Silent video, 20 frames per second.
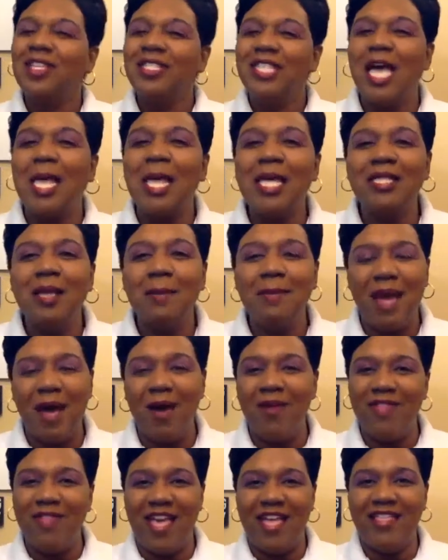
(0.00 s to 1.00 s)
so tell us
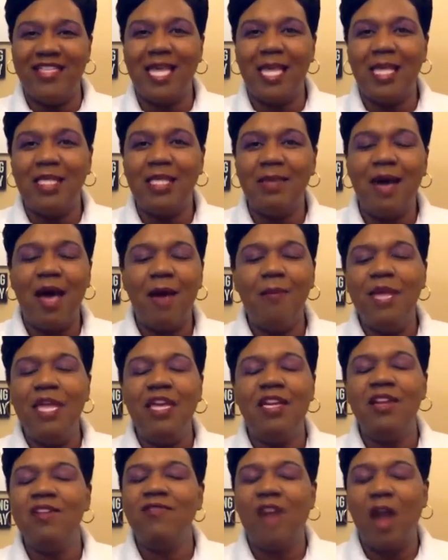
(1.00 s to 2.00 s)
about that. Tell us about being
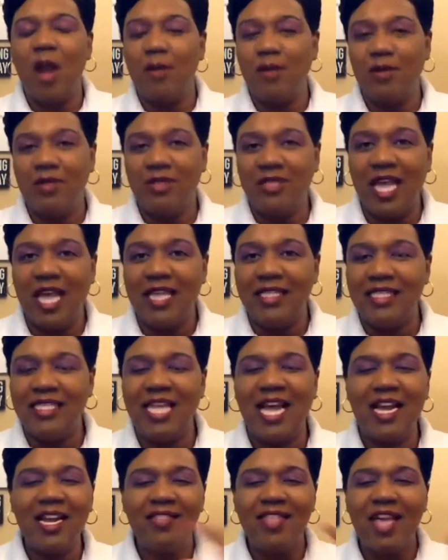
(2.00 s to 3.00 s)
an environmental
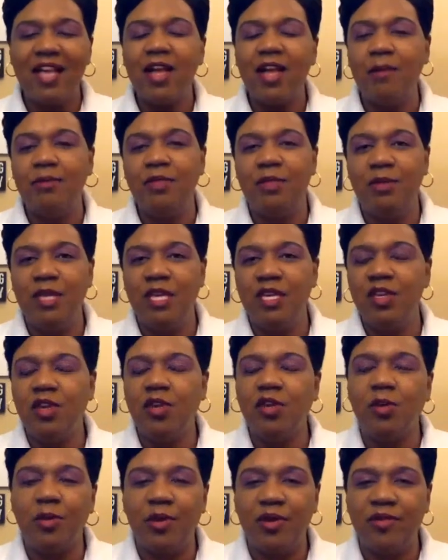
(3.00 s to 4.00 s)
scientist. How did that come to be in your
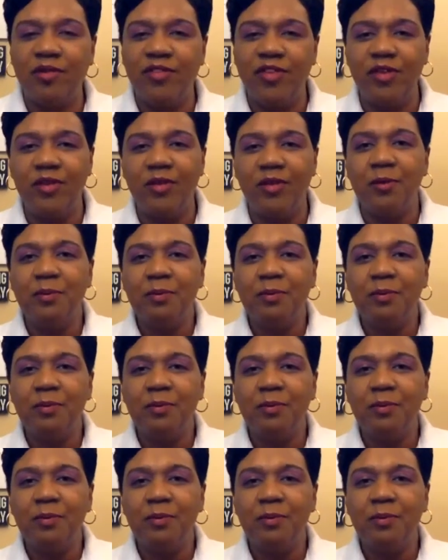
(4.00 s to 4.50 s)
career field?